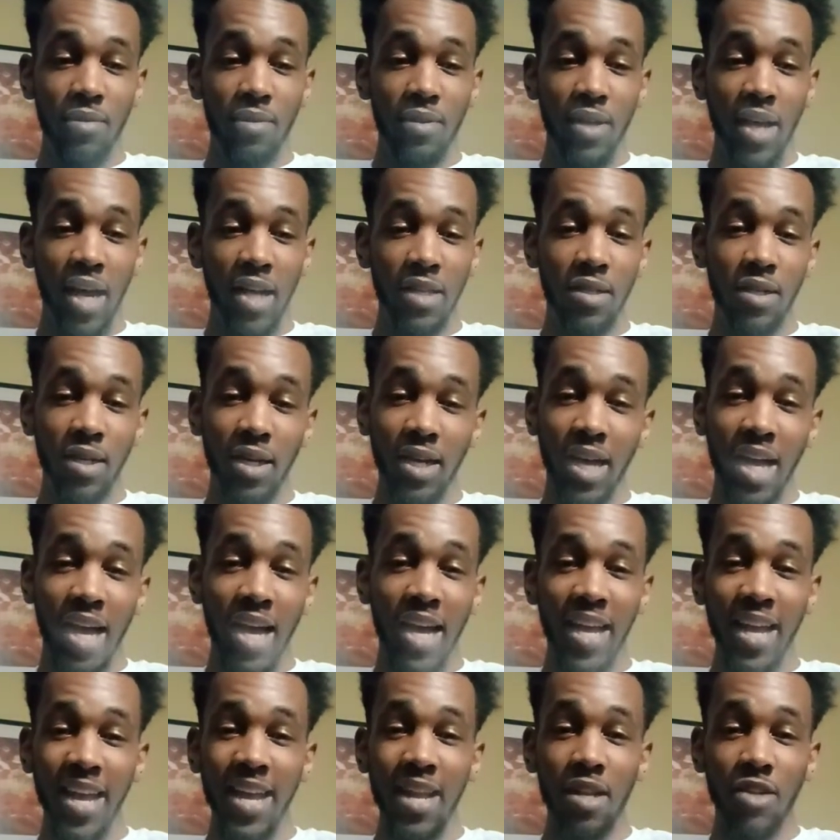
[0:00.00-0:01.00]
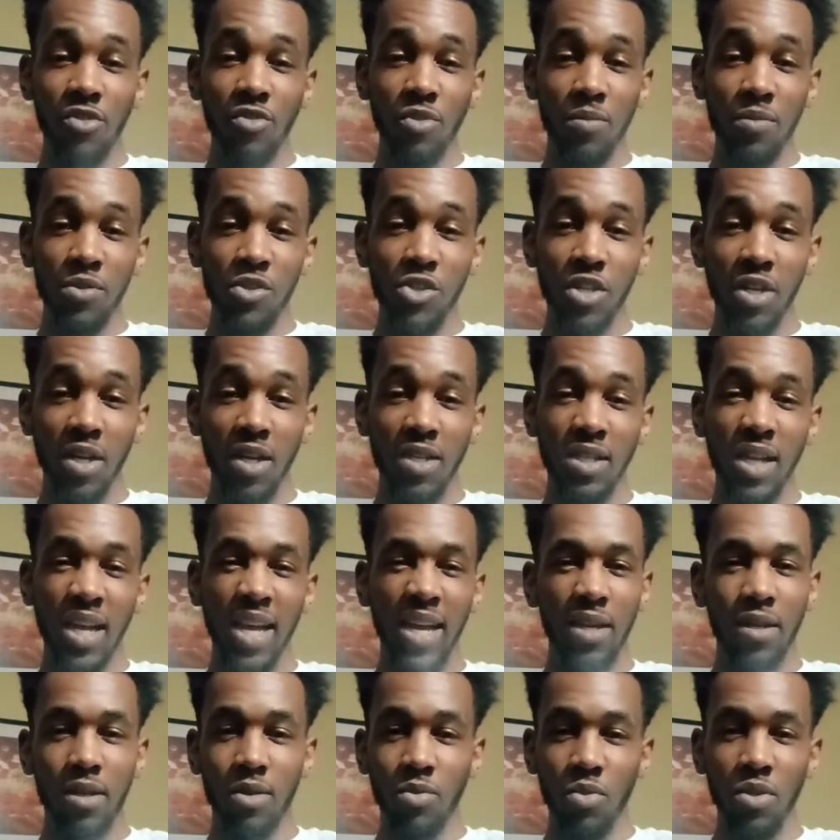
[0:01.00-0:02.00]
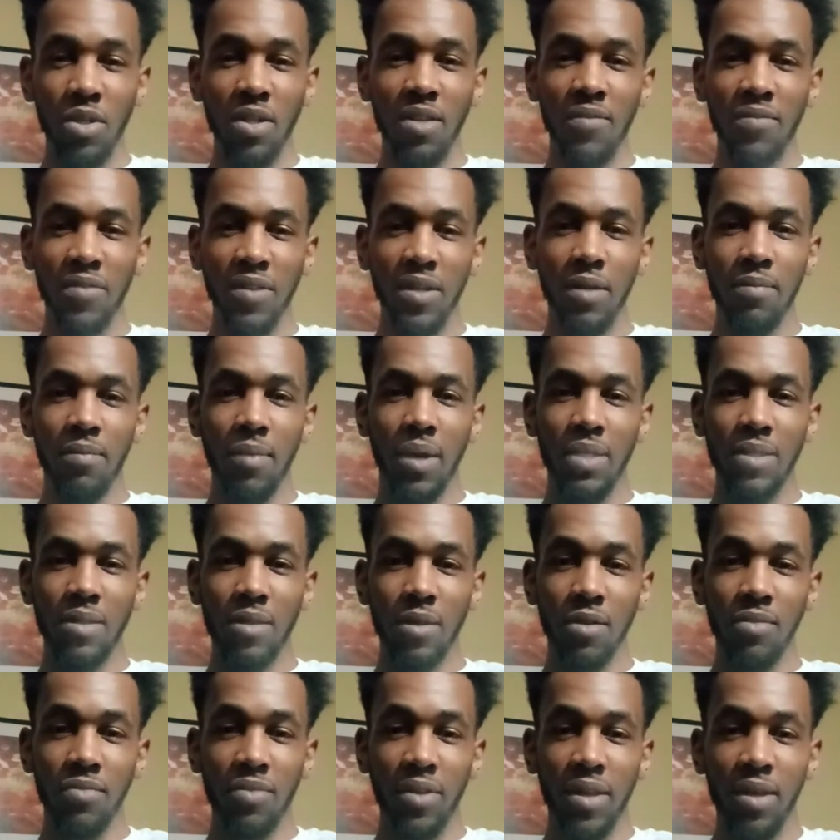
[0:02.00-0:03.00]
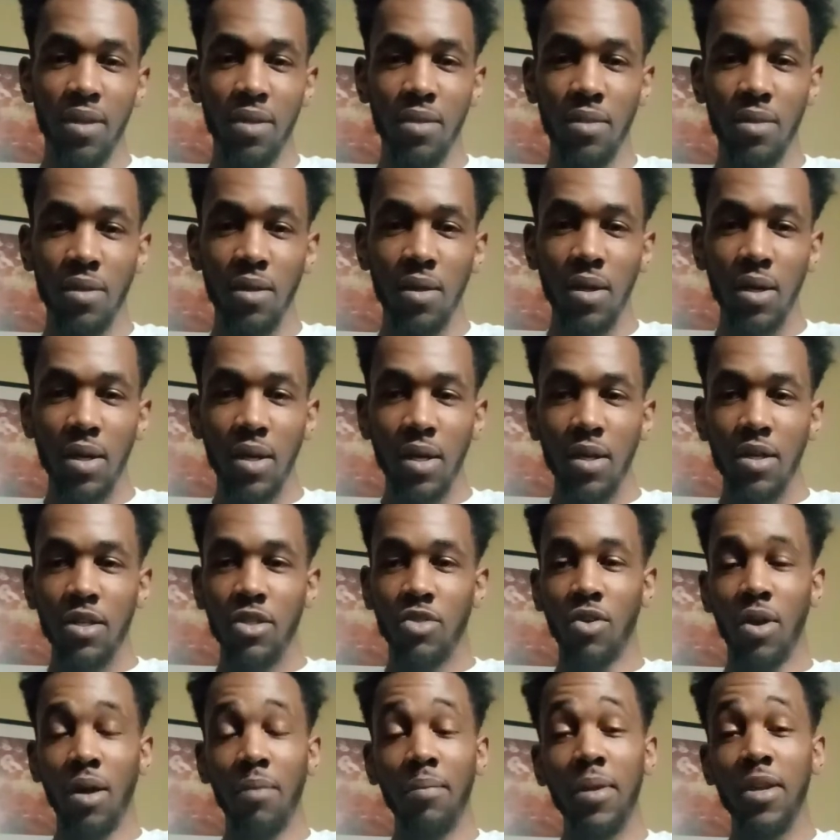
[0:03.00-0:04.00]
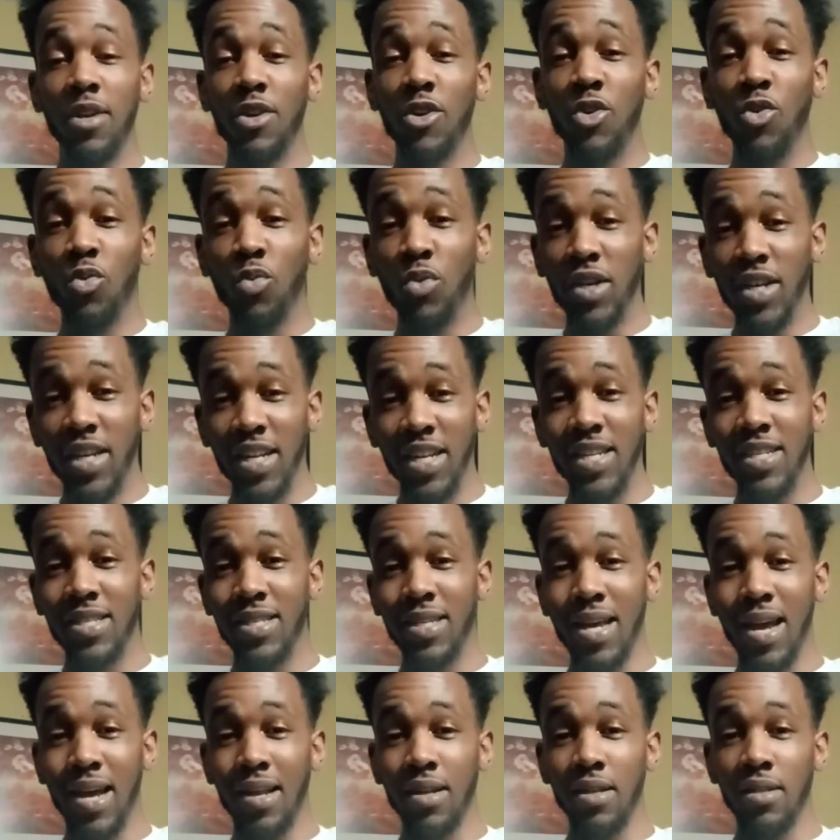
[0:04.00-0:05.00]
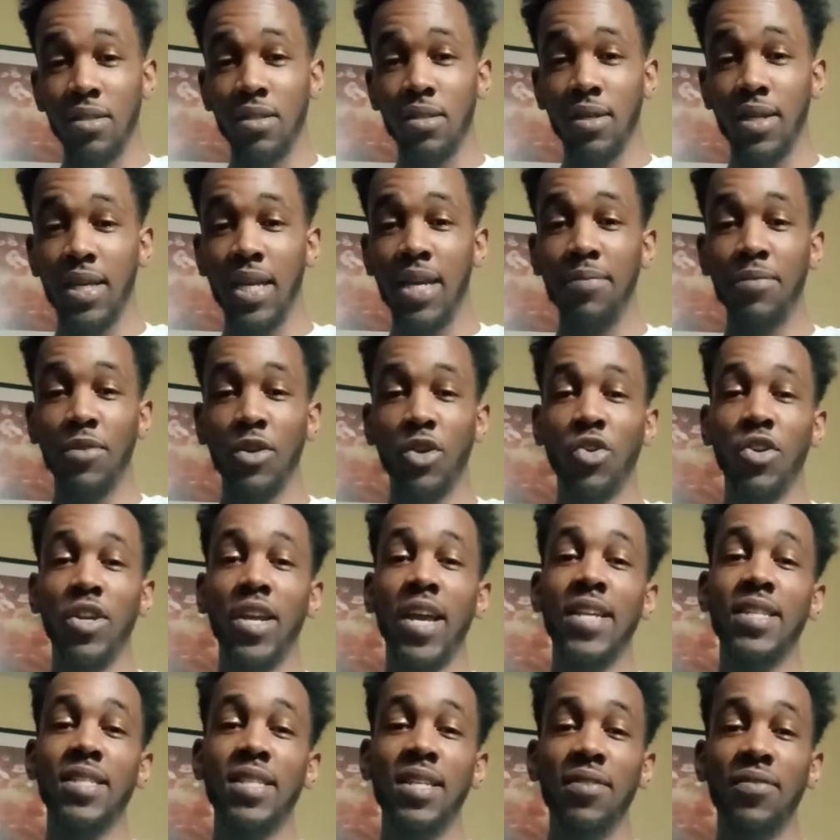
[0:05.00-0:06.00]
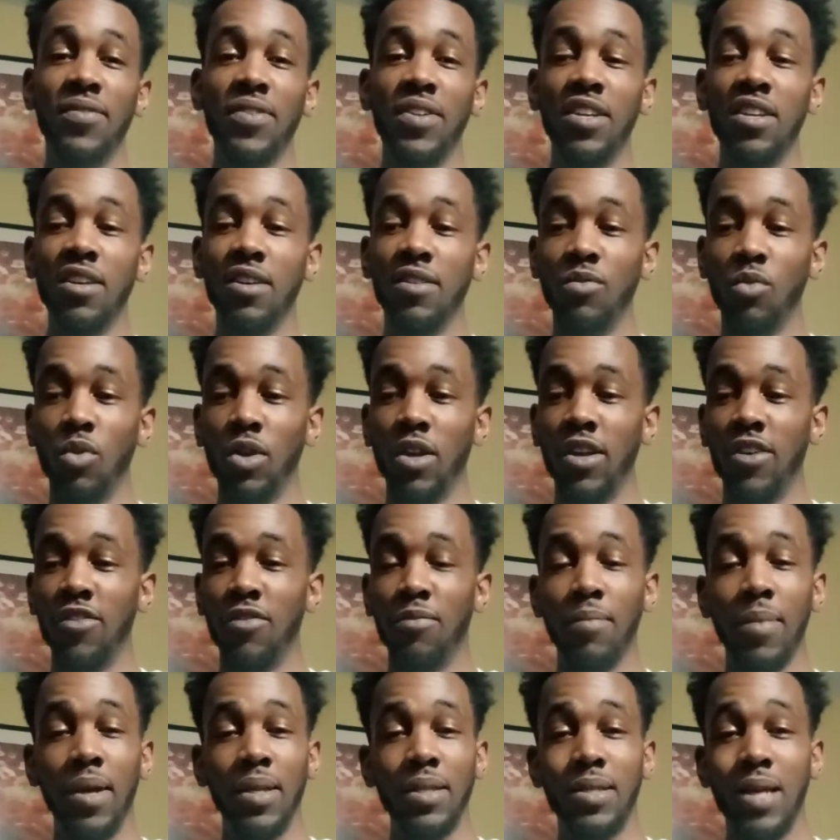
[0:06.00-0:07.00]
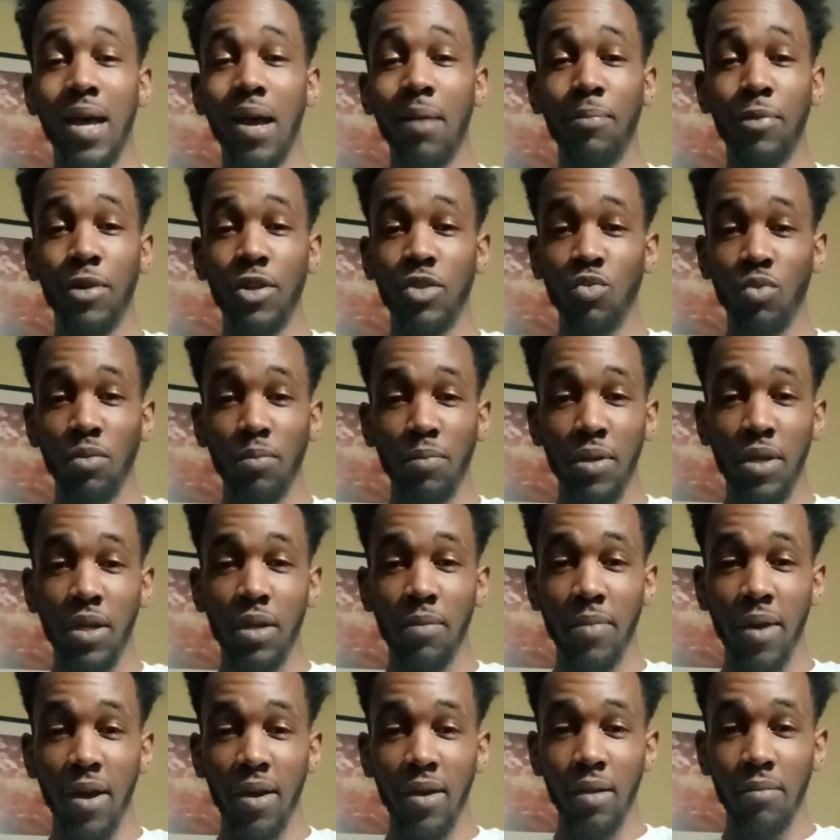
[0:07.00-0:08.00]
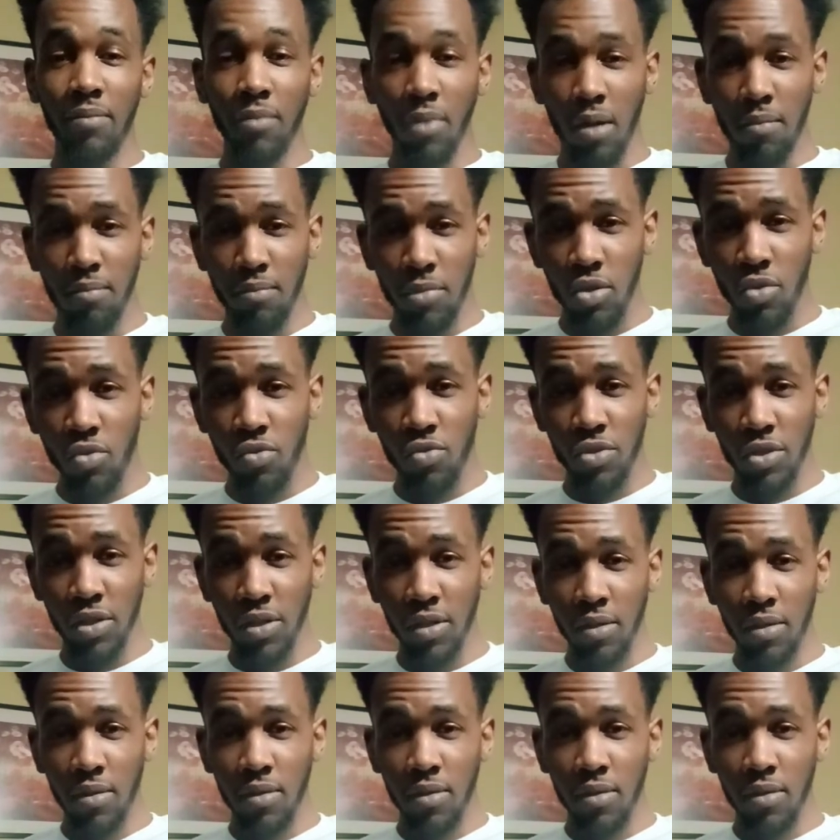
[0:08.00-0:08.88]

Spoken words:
I took a hiatus from the shit because I had to really figure myself out. So I've been doing this kind of to keep the creativity of whatever my topics would be about in my music.